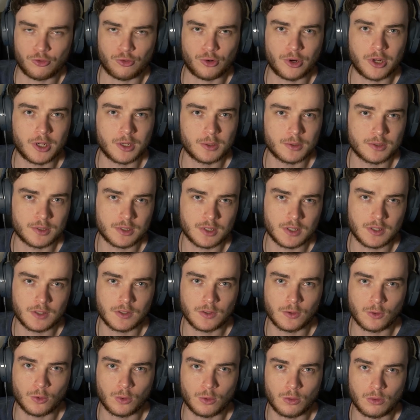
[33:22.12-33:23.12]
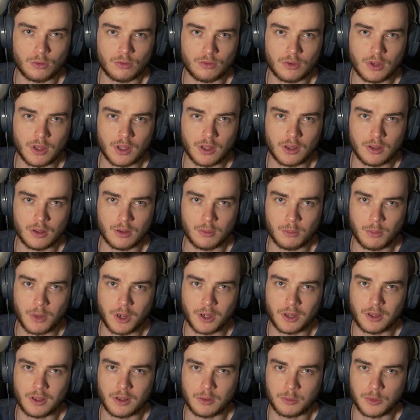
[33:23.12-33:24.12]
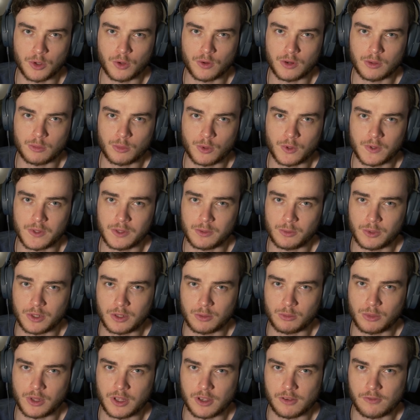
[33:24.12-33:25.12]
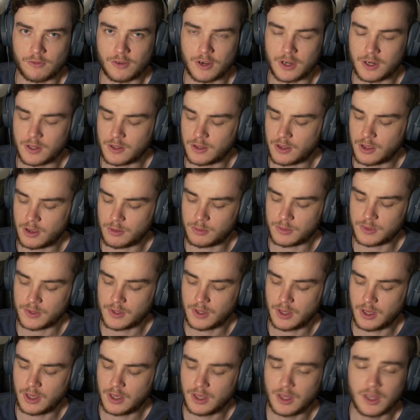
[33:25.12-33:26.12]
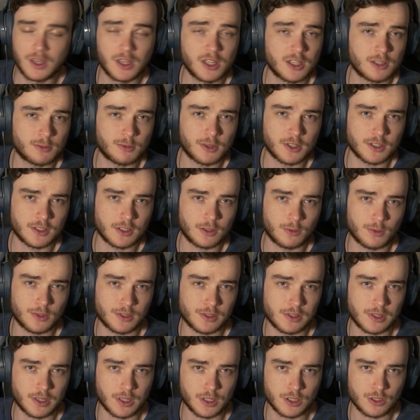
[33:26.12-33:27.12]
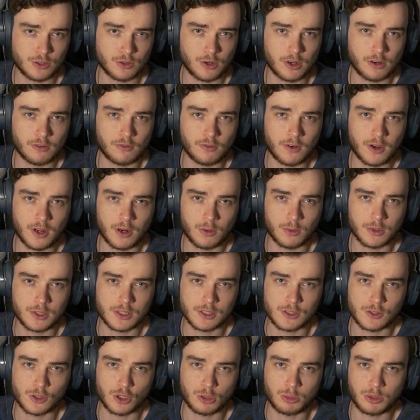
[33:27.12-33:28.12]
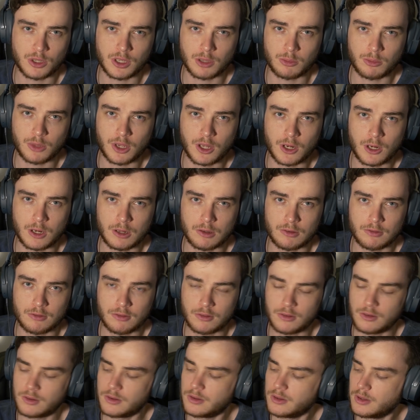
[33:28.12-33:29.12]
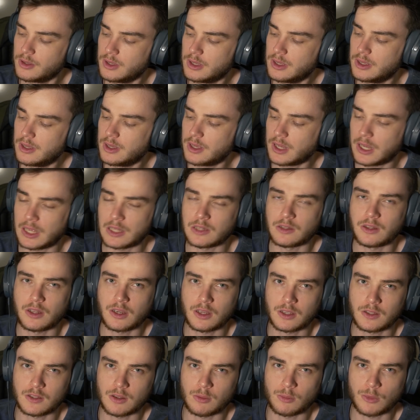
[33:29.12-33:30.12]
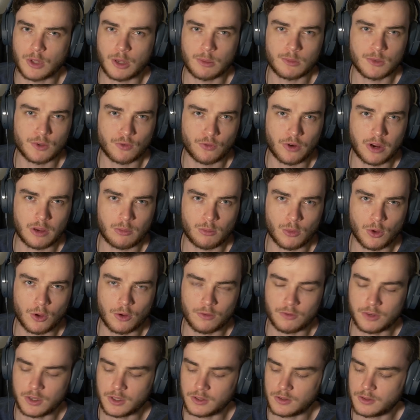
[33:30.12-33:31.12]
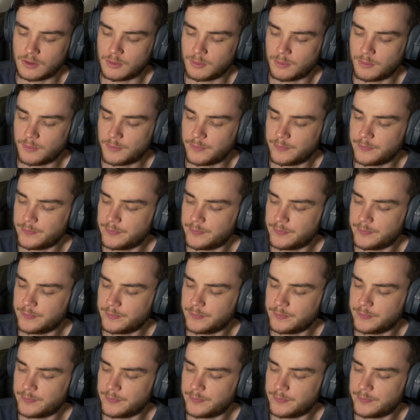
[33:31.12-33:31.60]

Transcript: frequencies sort of mucking up your inputs when you're playing fighting games, especially ones like Street Fighter, which is super competitive and like sometimes frame perfect.